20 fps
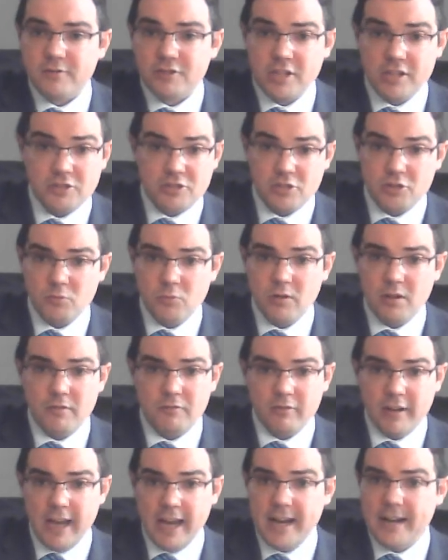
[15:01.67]
of Jesus would
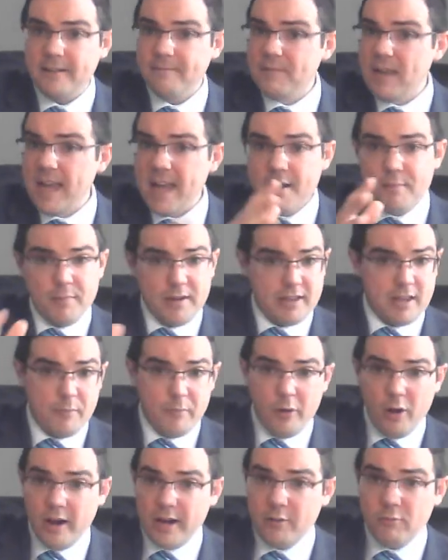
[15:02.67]
have laid, but the
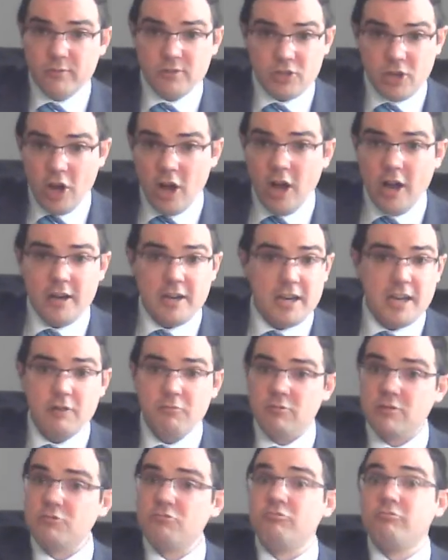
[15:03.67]
body was gone. He
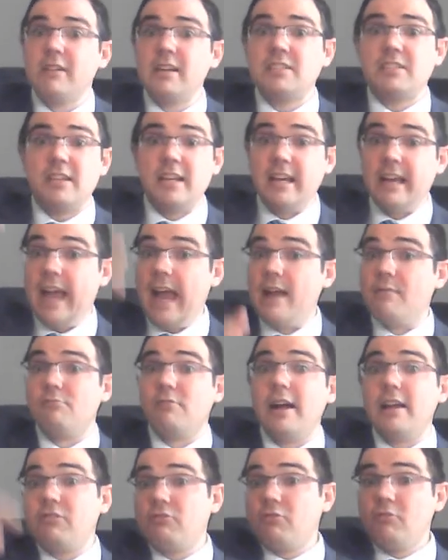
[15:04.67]
was risen. He came
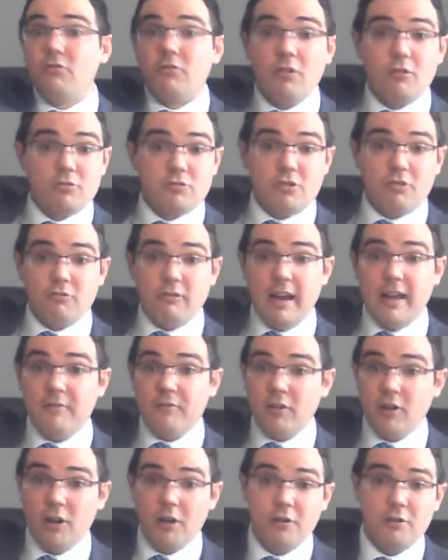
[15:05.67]
right through those
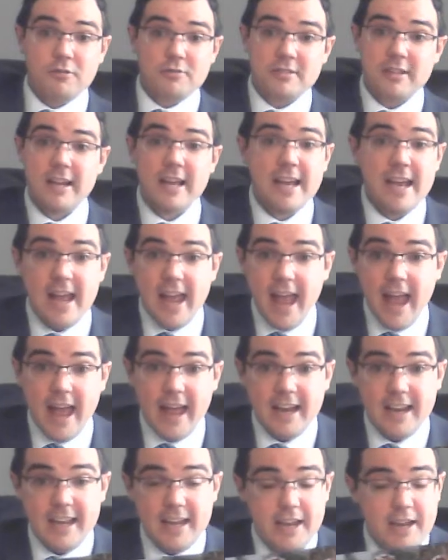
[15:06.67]
grave clothes
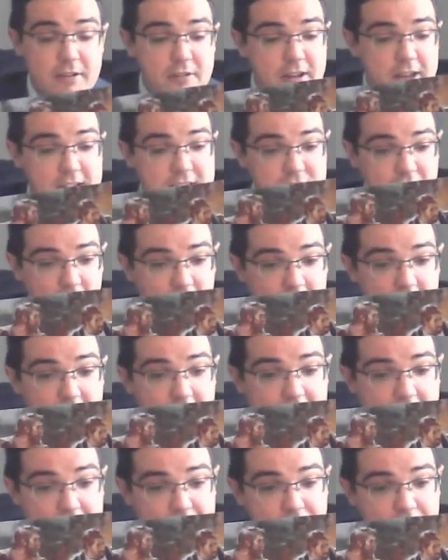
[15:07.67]
and he is
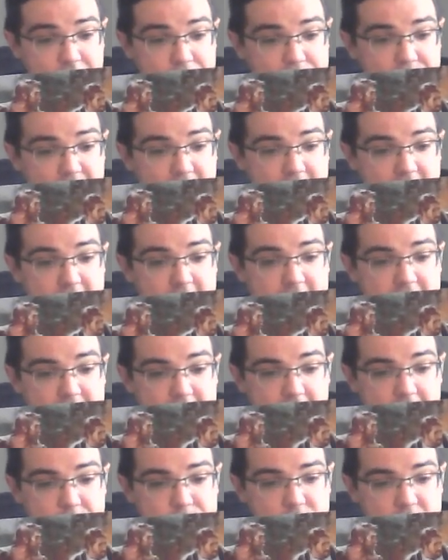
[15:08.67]
alive.
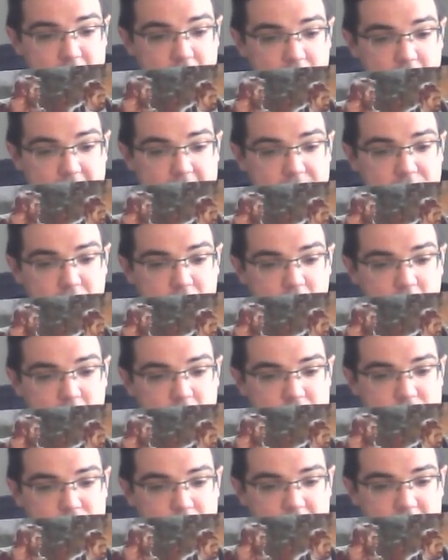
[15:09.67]
The empty grave
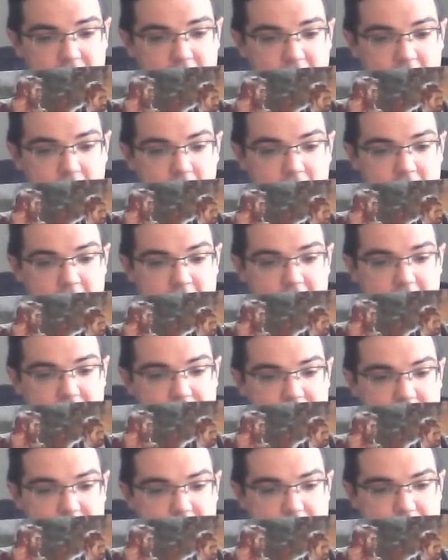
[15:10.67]
clothes were there
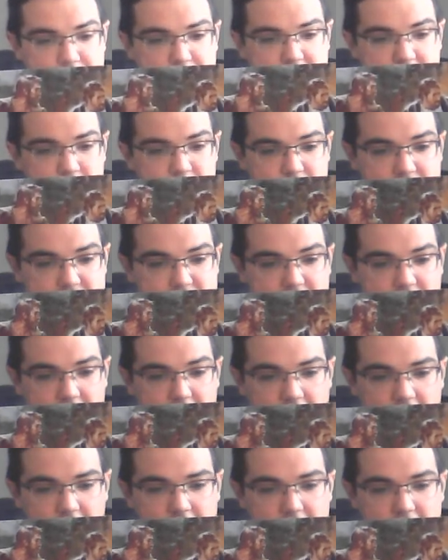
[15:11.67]
and the napkin was
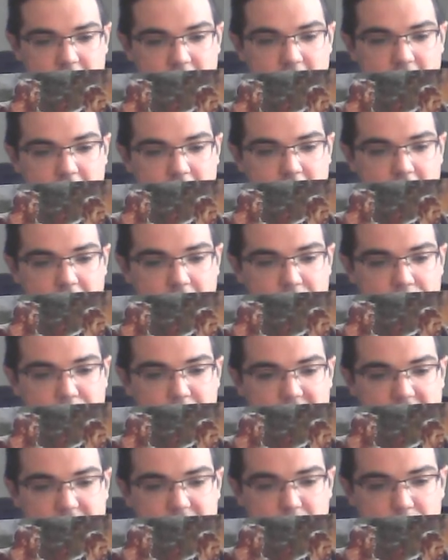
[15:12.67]
there, uh,
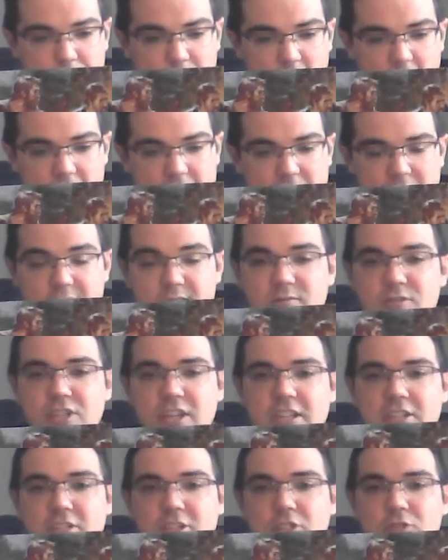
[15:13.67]
but the body of
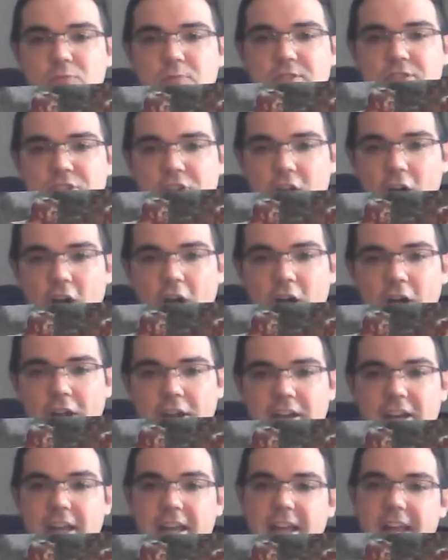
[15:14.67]
Jesus was
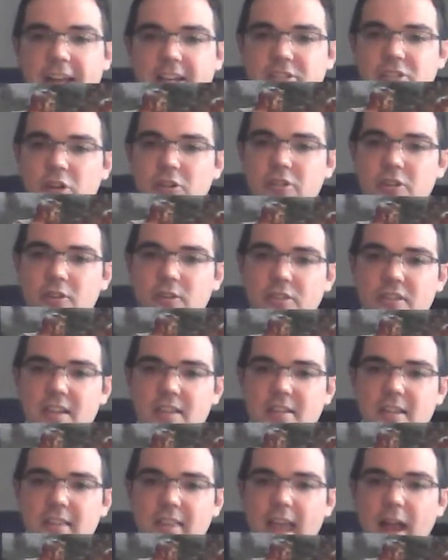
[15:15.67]
gone. And so, do you
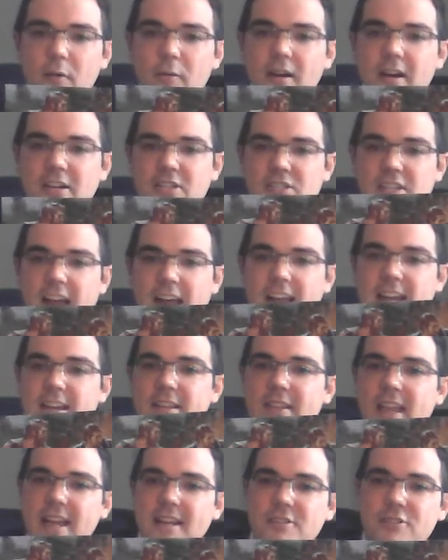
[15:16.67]
think that they were
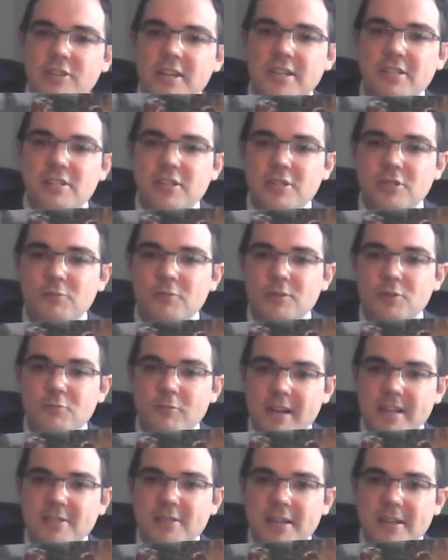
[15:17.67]
excited that Jesus was
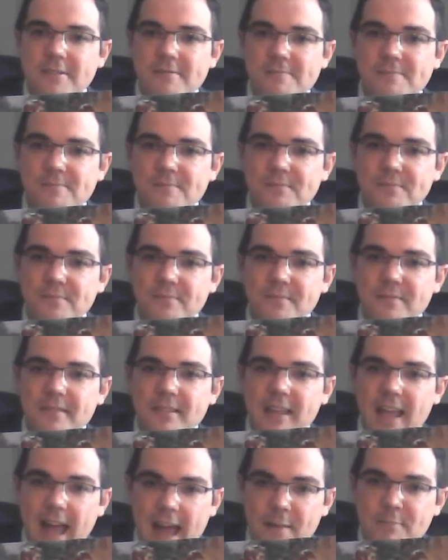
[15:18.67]
risen?
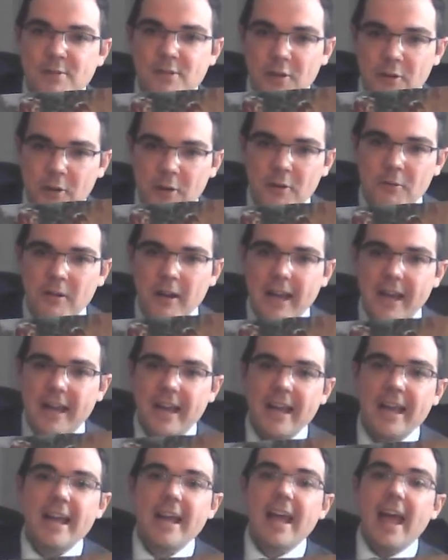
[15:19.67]

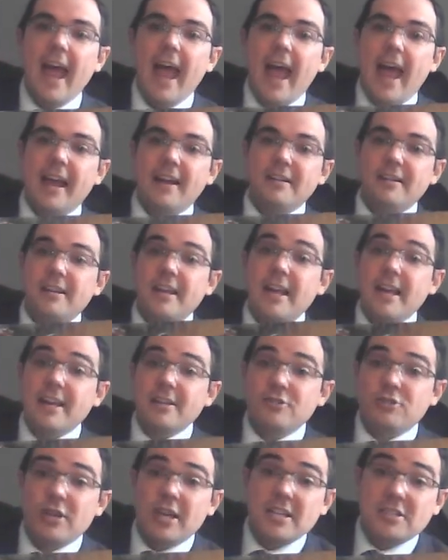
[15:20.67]
Absolutely. And
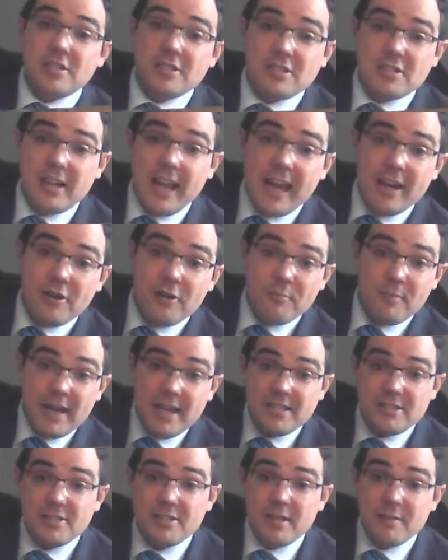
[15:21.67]
Jesus later
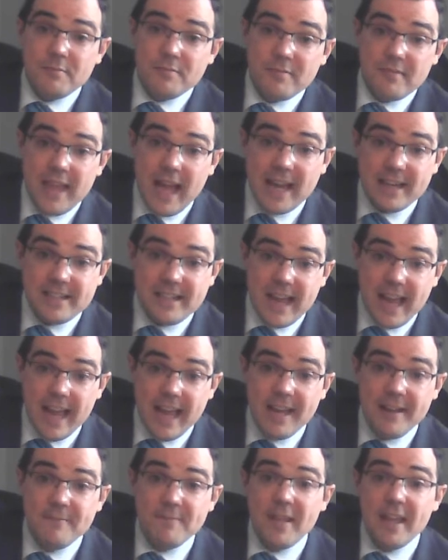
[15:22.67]
meets them that
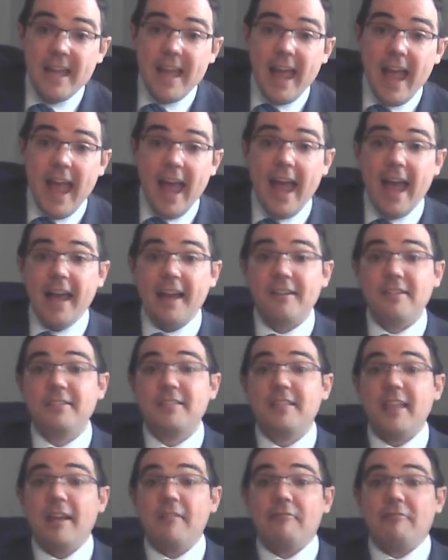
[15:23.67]
day,
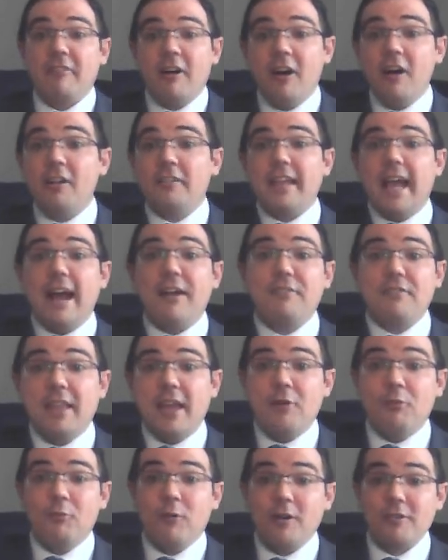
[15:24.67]
and they fall down and
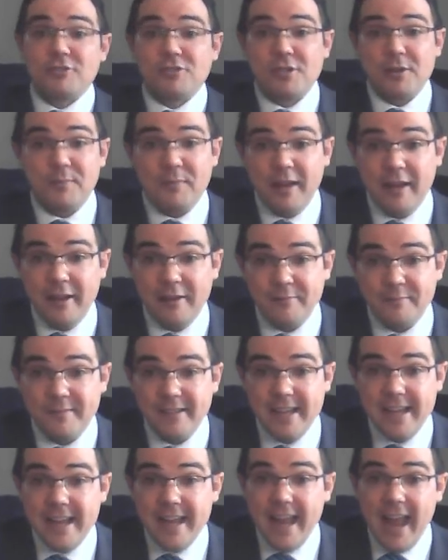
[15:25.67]
they worship him.
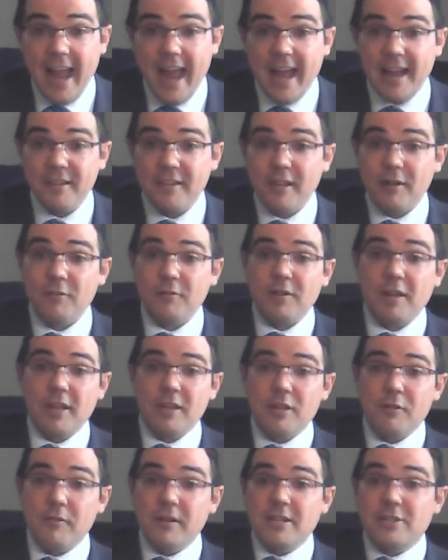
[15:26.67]
And the,
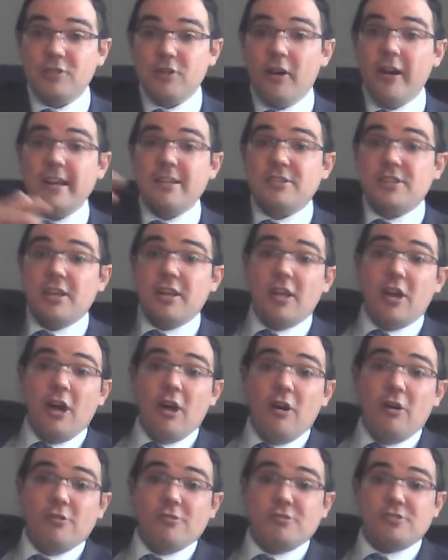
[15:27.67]
and the rejoicing
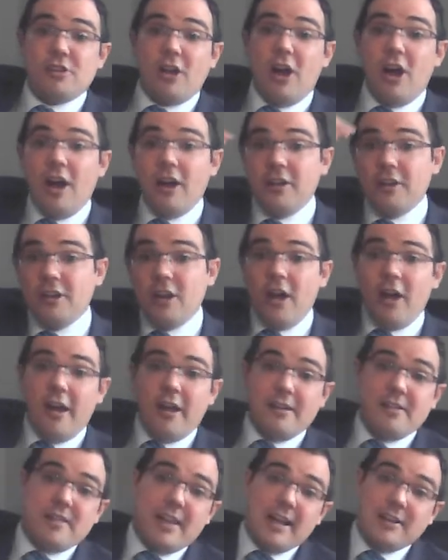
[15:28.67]
goes on and
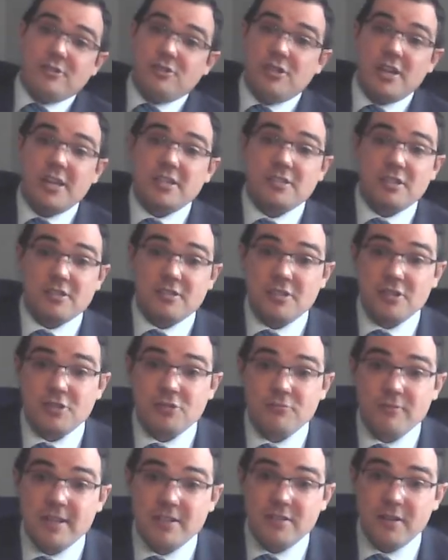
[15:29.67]
on that Jesus
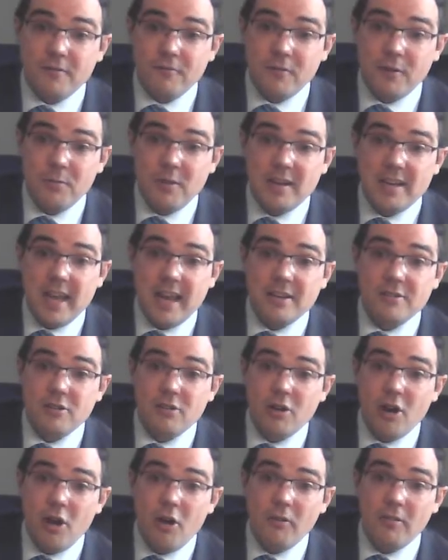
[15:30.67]
is risen from the dead.
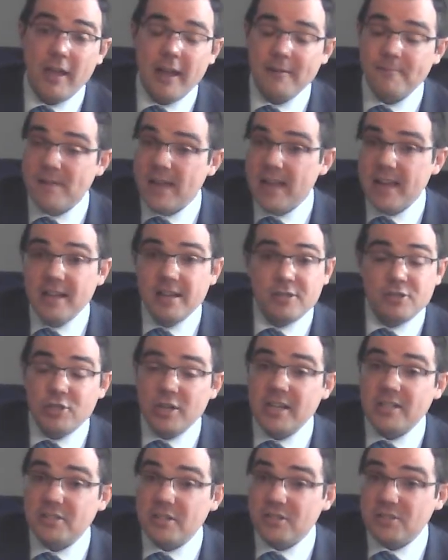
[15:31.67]
You know that
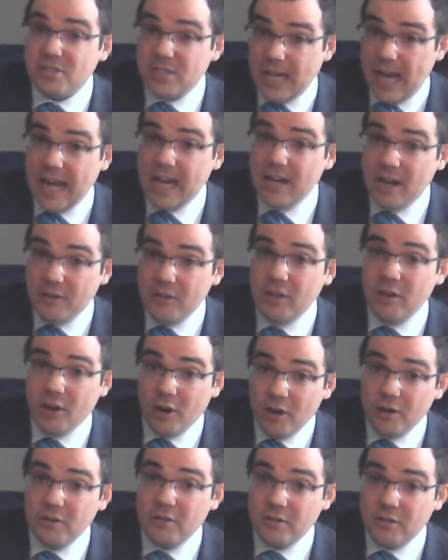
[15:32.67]
Jesus stayed on the
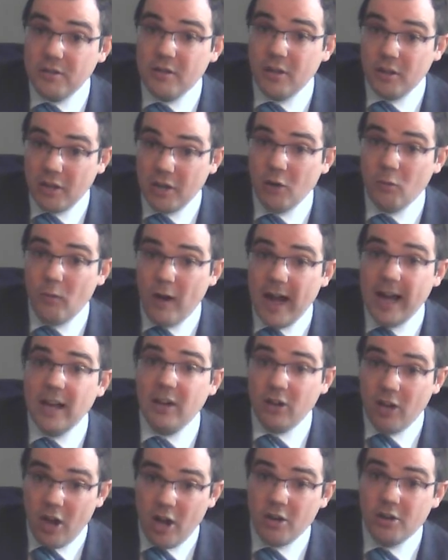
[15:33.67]
earth a little
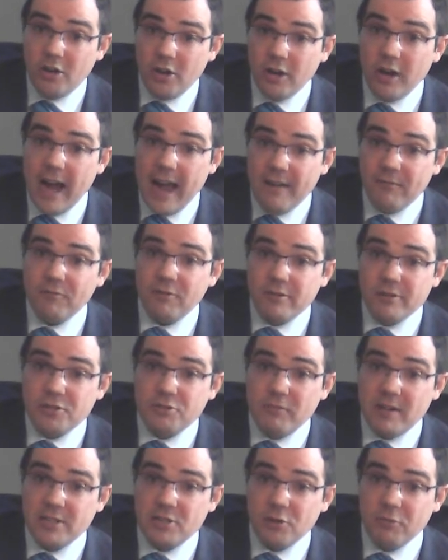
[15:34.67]
while longer after
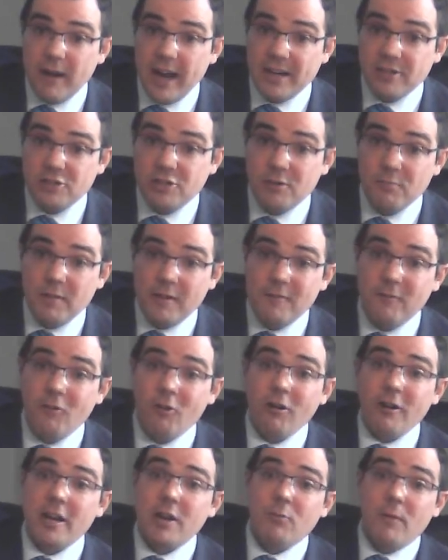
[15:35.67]
his resurrection
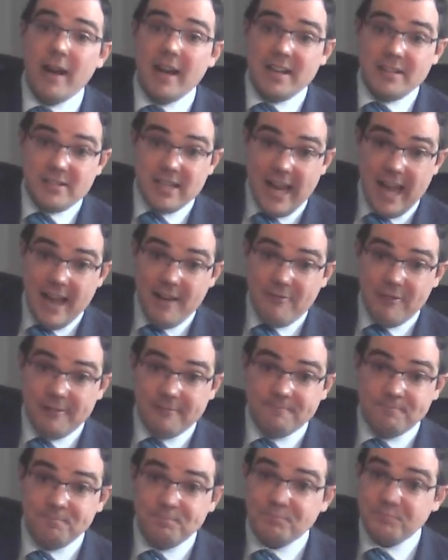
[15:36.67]
before he went into
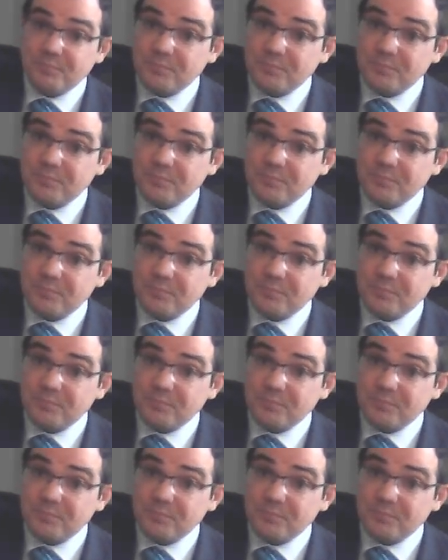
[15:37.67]
heaven.